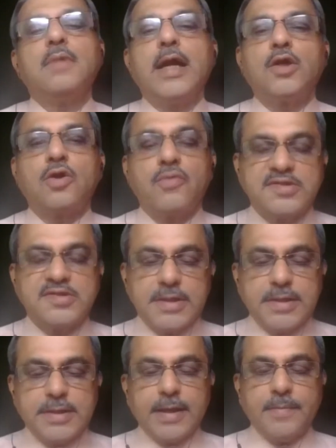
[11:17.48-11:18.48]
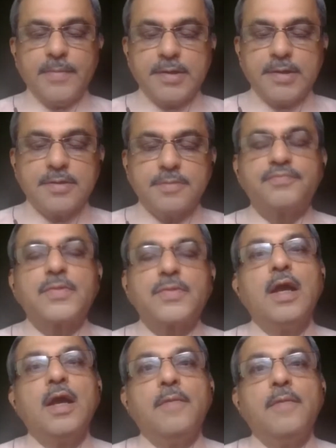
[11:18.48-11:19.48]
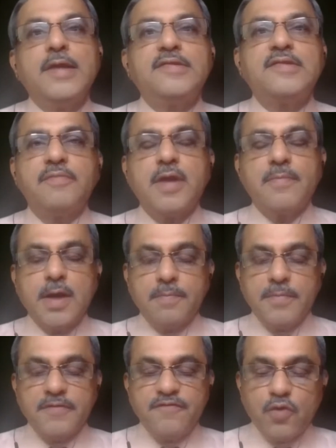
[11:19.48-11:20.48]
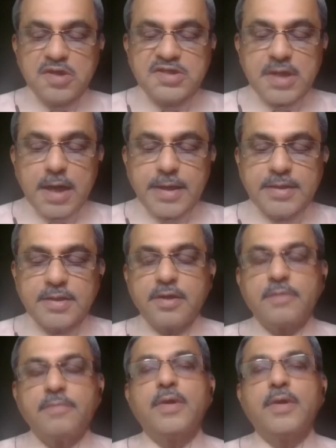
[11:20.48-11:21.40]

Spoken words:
Atorvastatin tablets. Please remember, before starting the